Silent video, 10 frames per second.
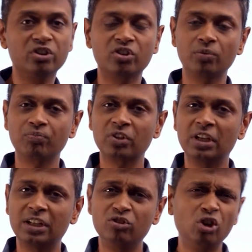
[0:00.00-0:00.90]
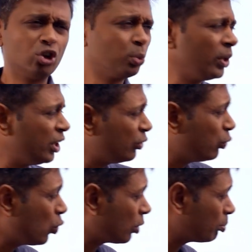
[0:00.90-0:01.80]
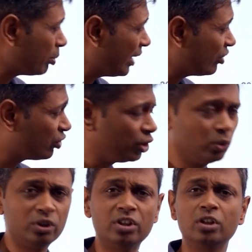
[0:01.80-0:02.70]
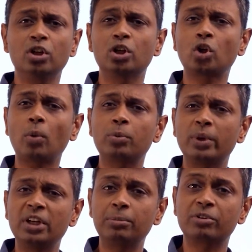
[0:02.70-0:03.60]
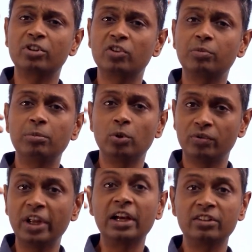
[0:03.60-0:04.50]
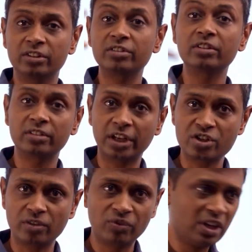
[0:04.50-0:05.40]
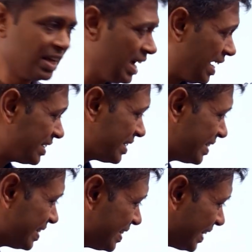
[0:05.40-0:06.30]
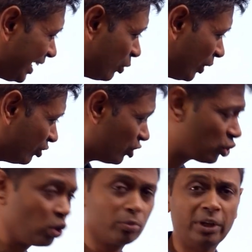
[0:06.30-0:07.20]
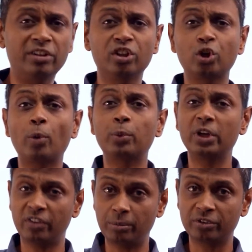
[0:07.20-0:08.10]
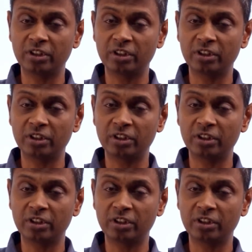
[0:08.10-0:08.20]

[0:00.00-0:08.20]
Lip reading: this. This 24 places you in the top 20% of people who have taken this section. And likewise, this score plays in the top 25%.